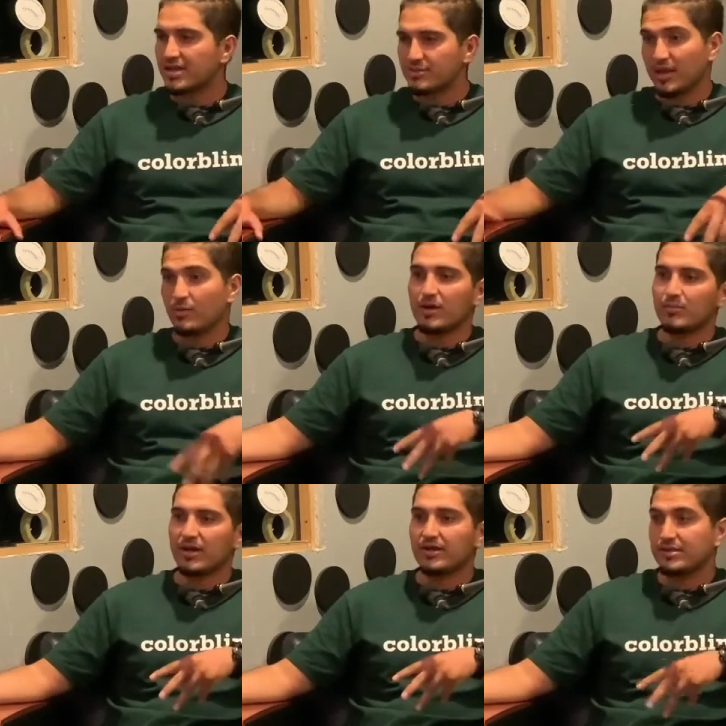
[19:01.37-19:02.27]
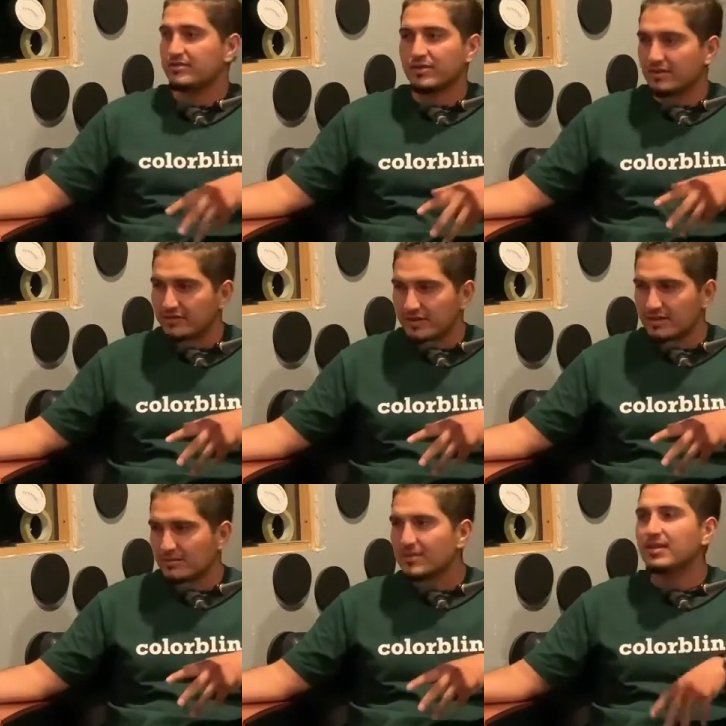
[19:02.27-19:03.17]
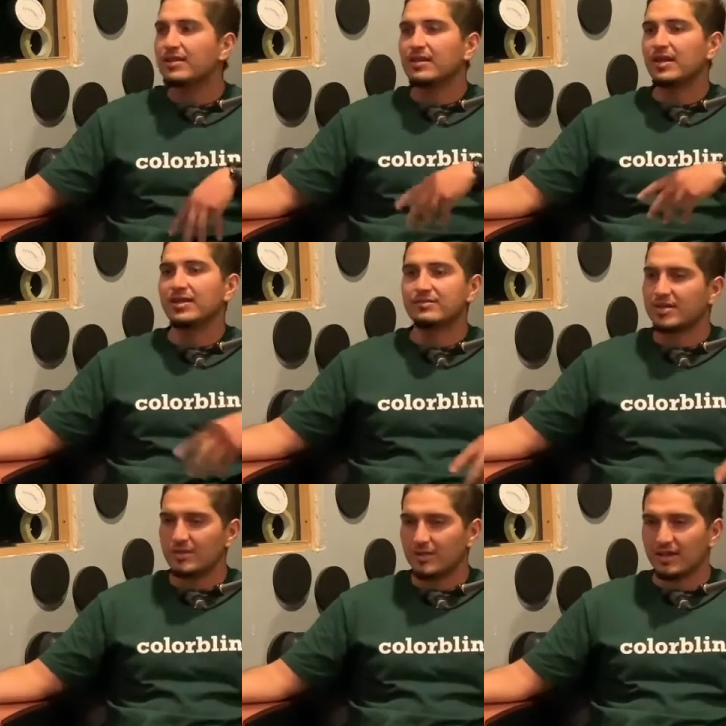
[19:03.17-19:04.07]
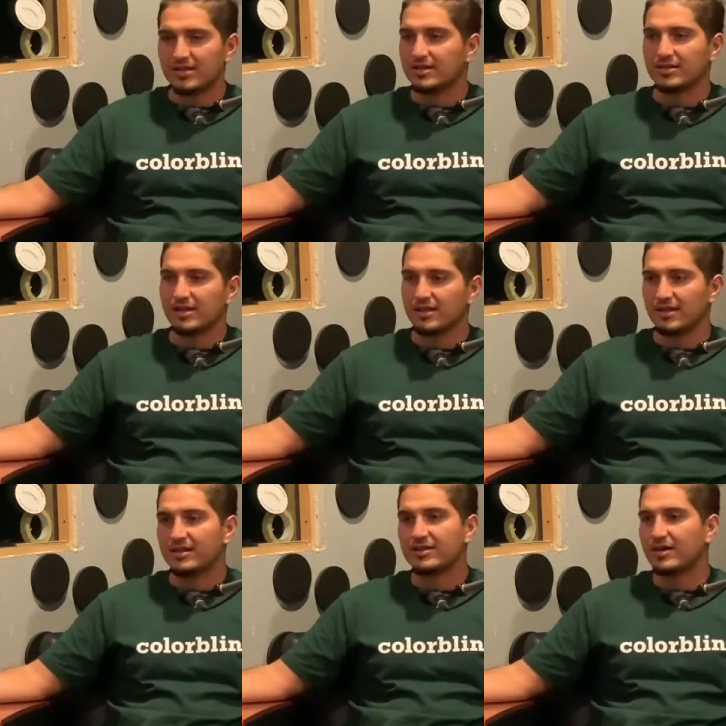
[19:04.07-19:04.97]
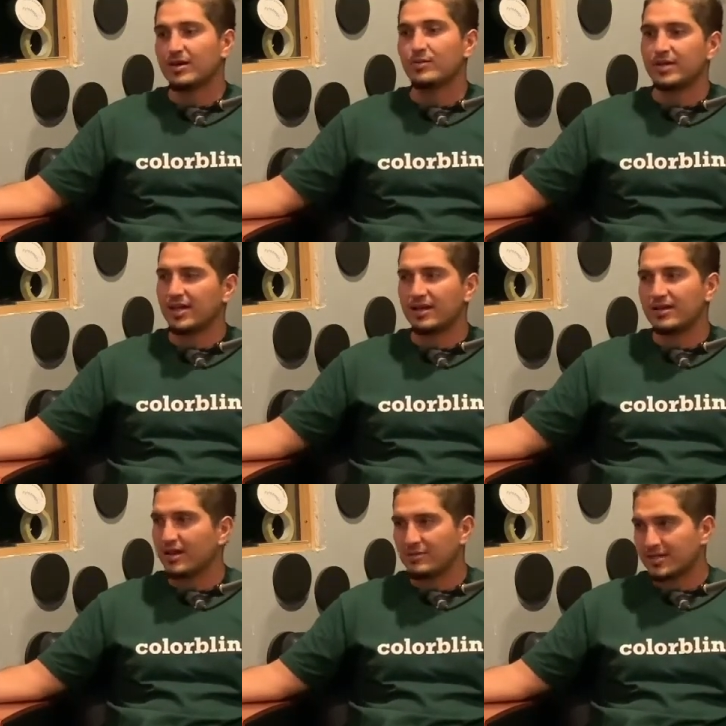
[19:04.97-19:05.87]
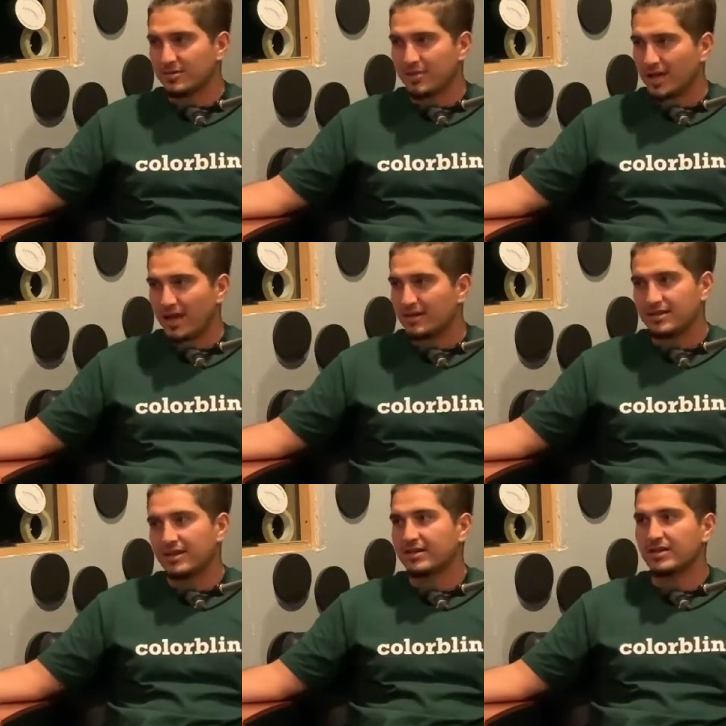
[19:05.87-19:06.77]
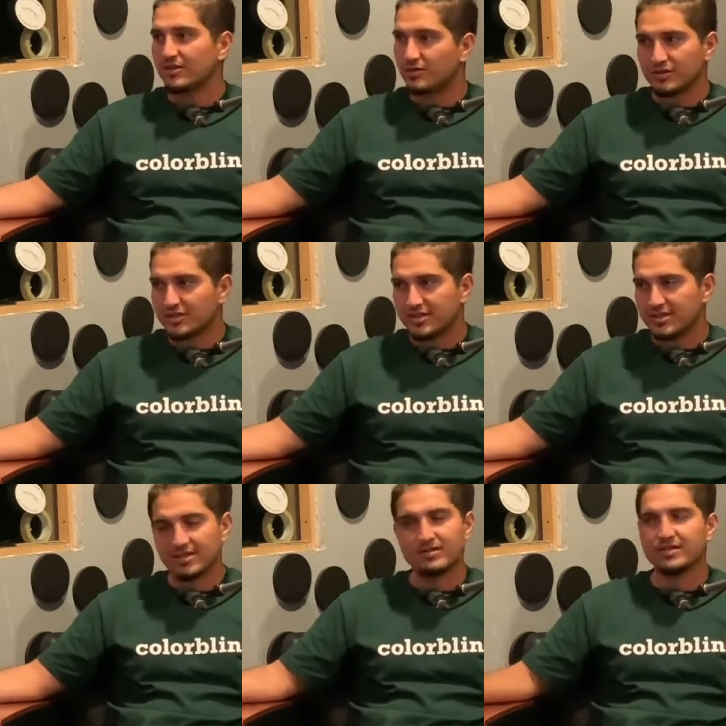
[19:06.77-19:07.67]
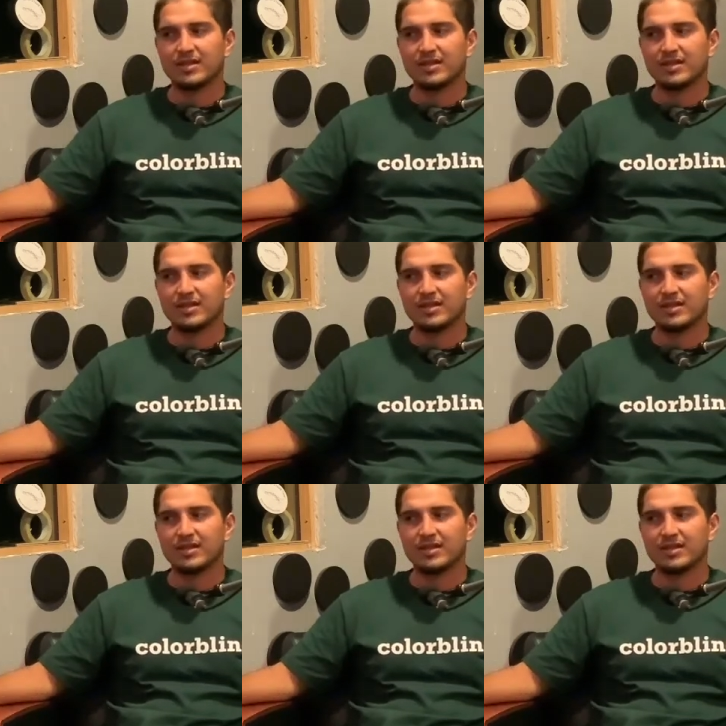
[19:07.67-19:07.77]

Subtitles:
like one parent doesn't really feed them. Right. Like he was telling me, like, the other day, like on a weekend, all he ate was like a banana and like a grilled cheese, and I was like,